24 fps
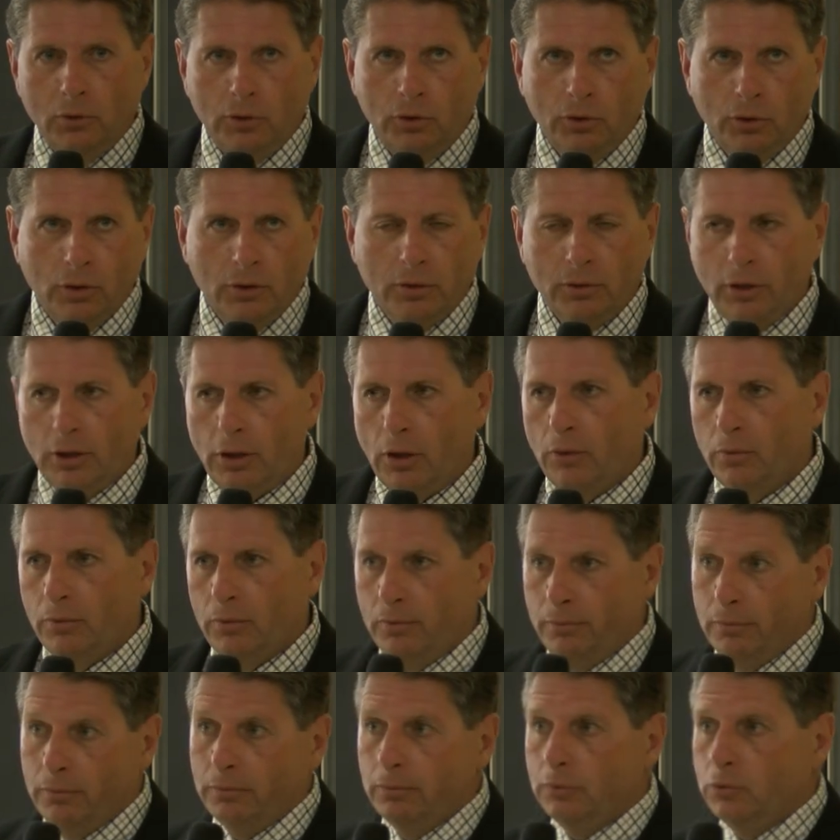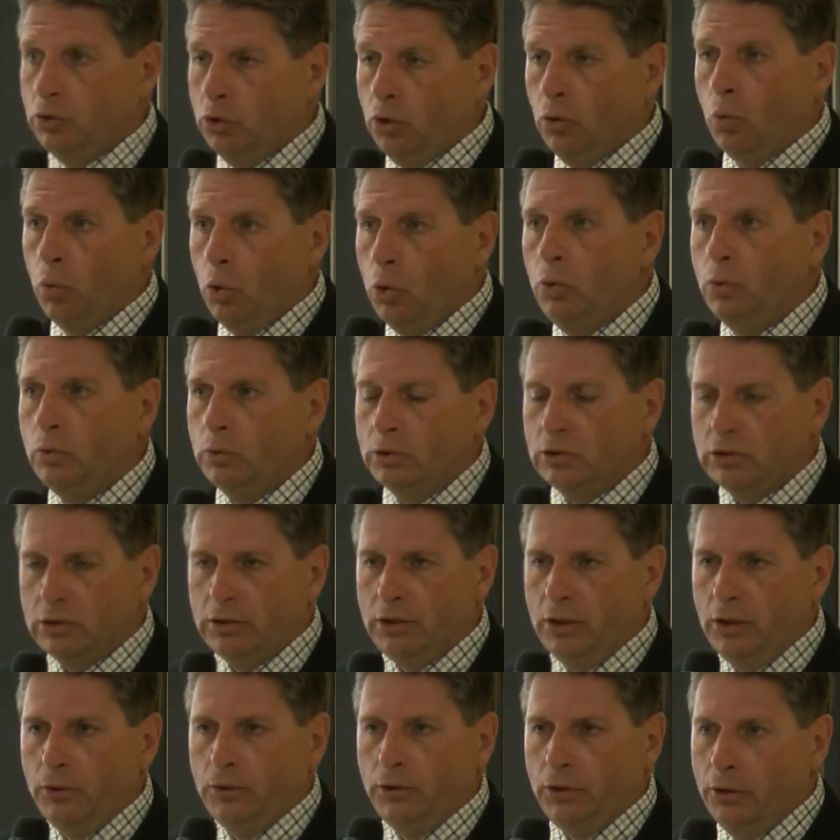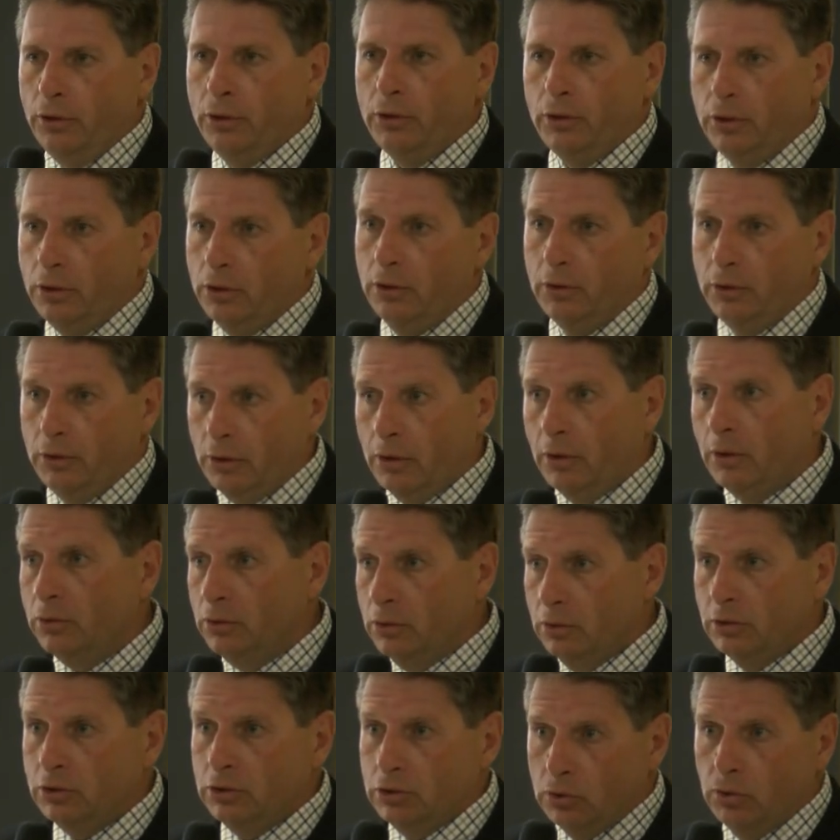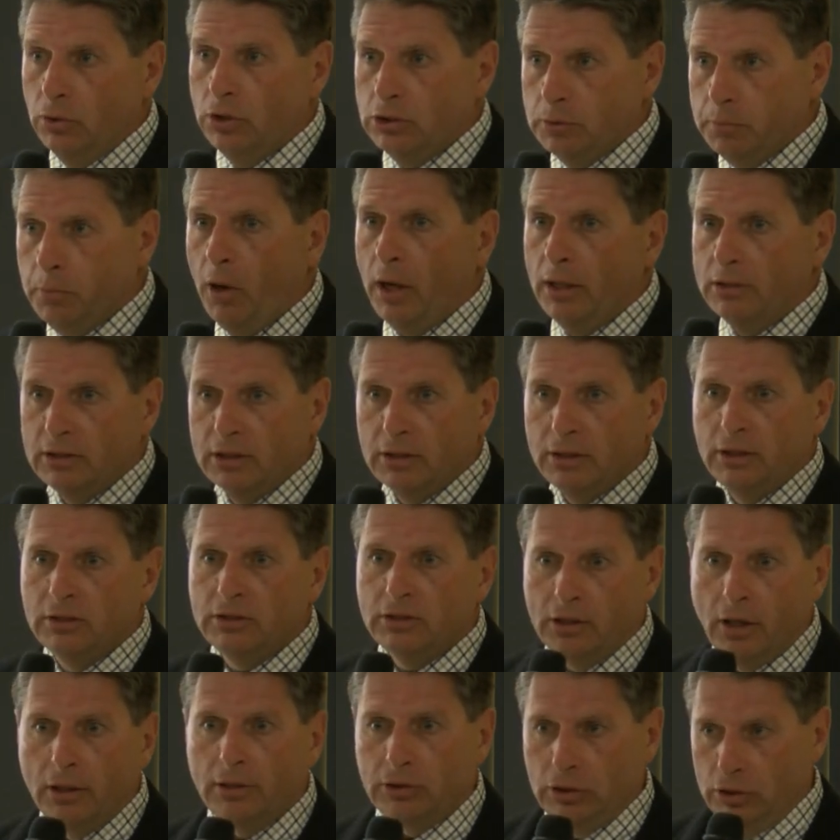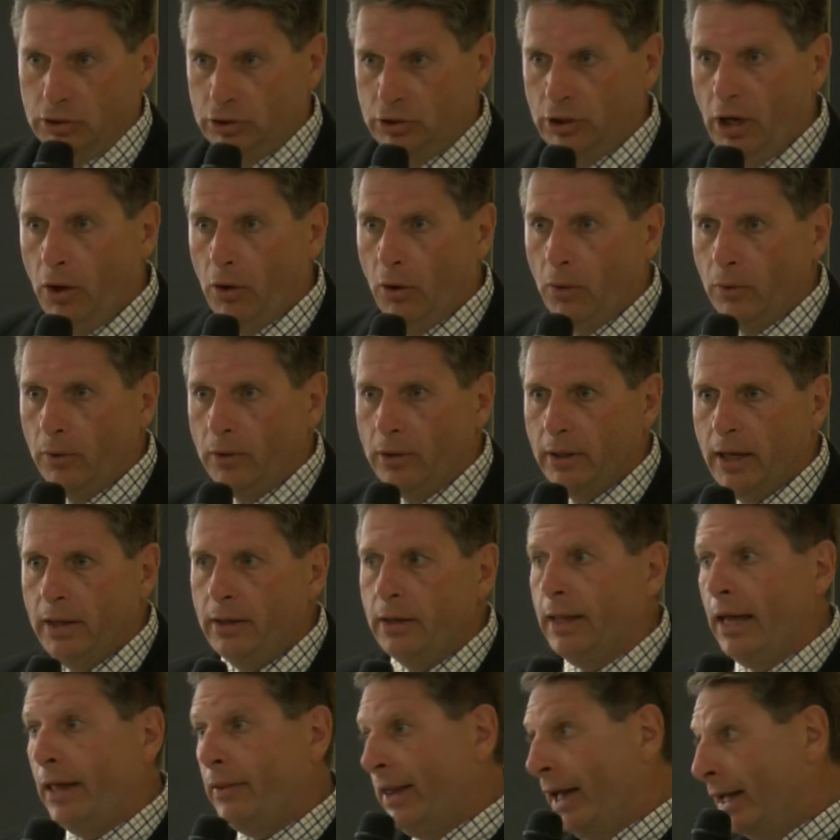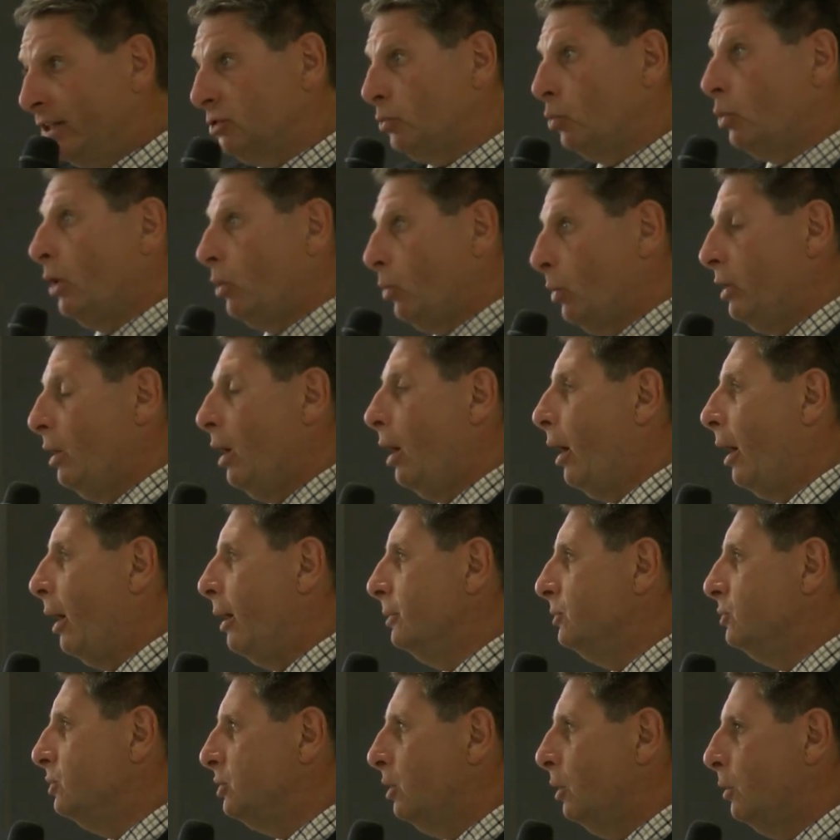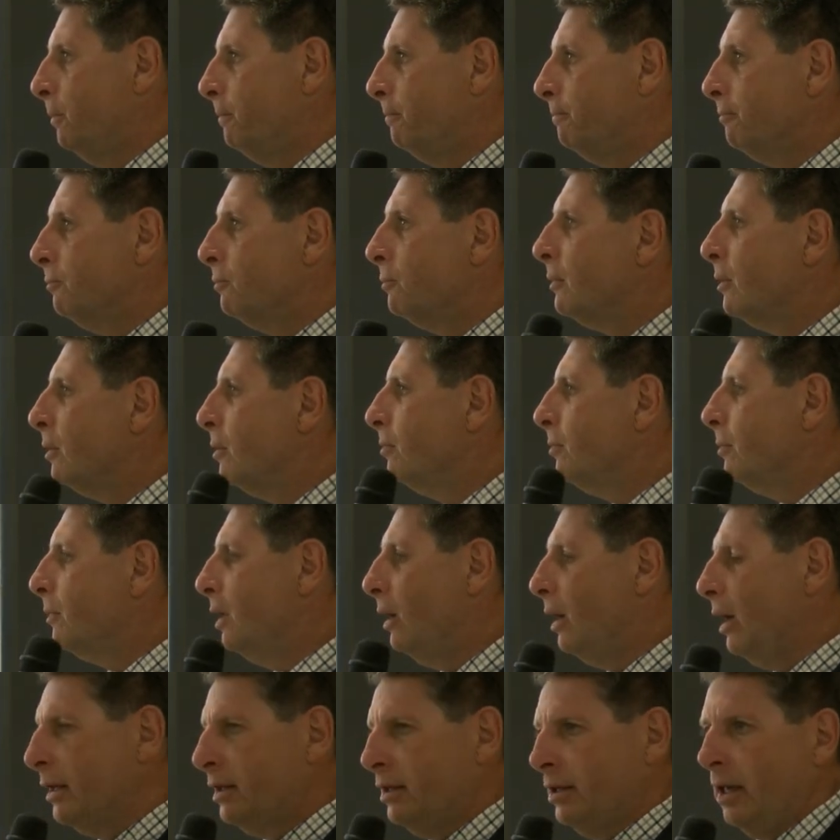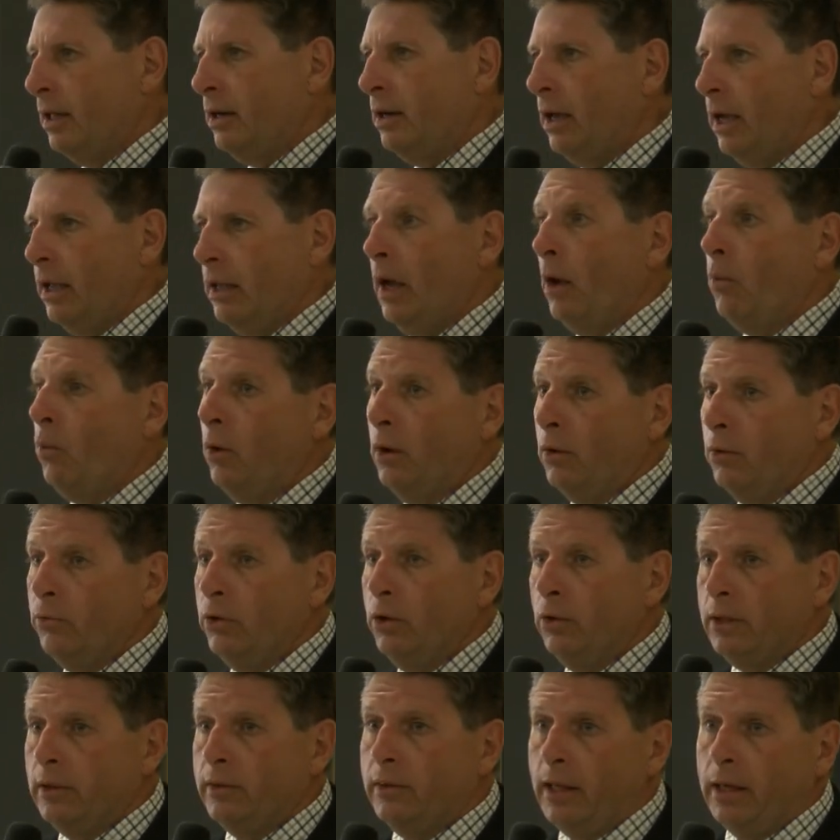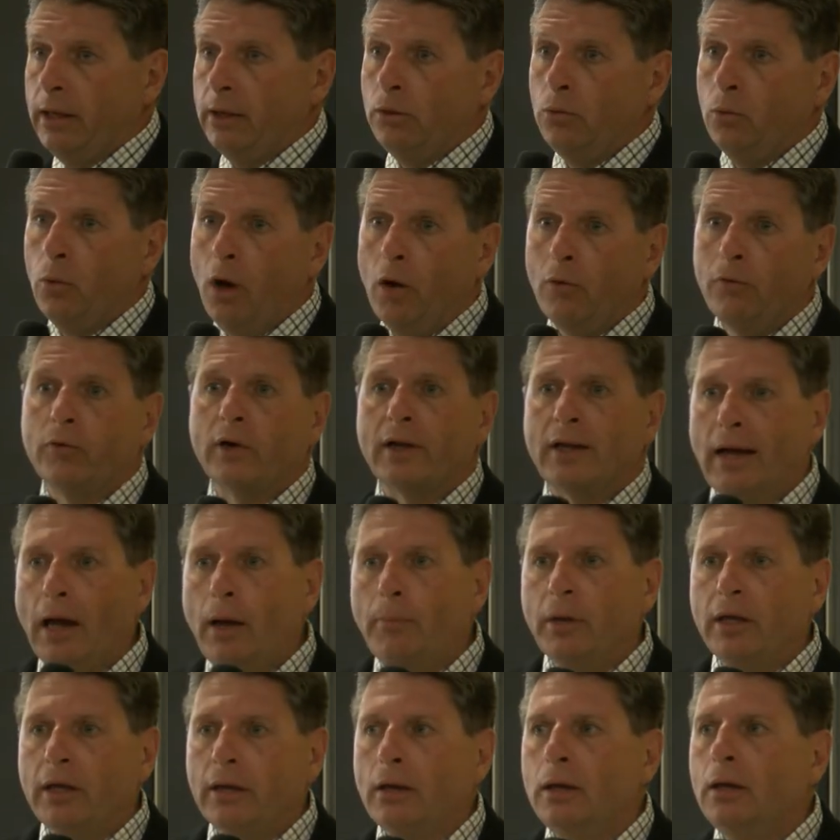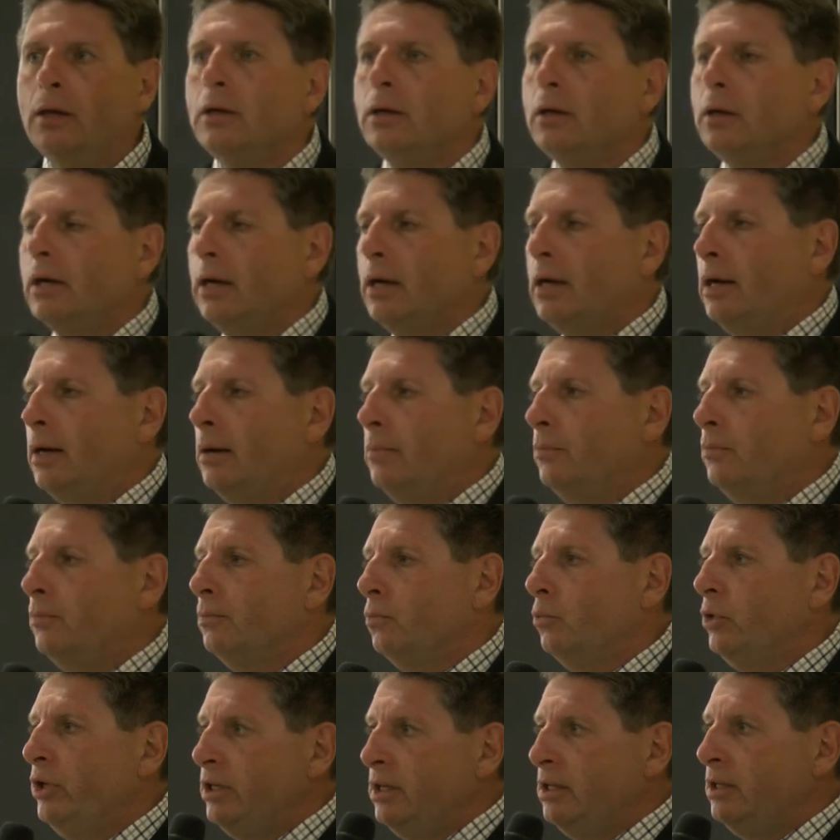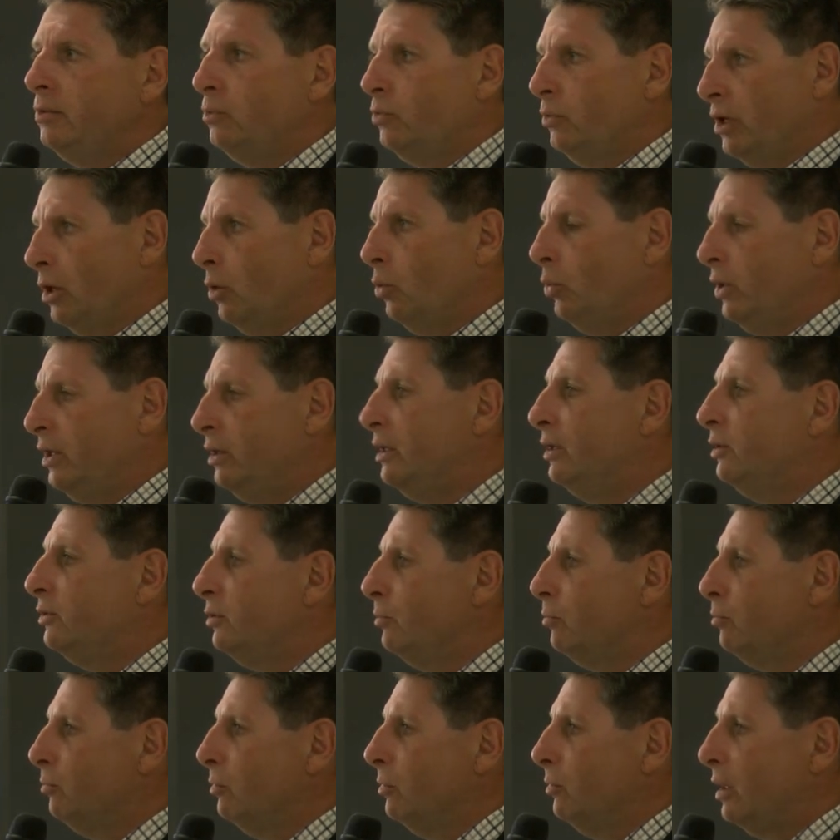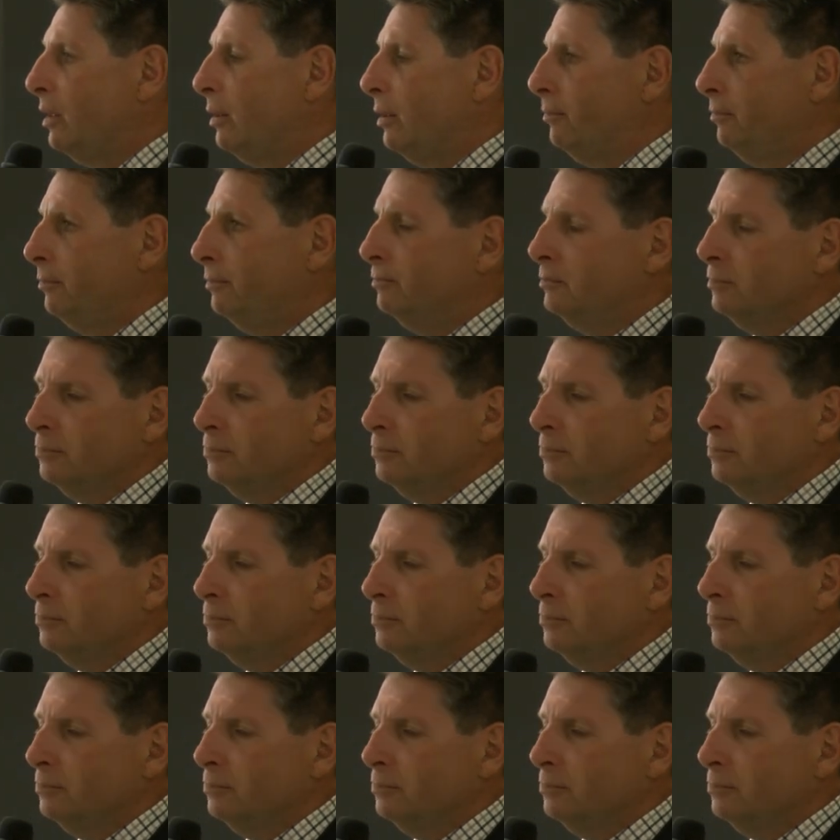your, you know, your wounds, you know, your your your, your sore spots are going to start to show and, and that's where we are. So again, I, I want to really thank you all for coming. Um, we need, you know, we need to um,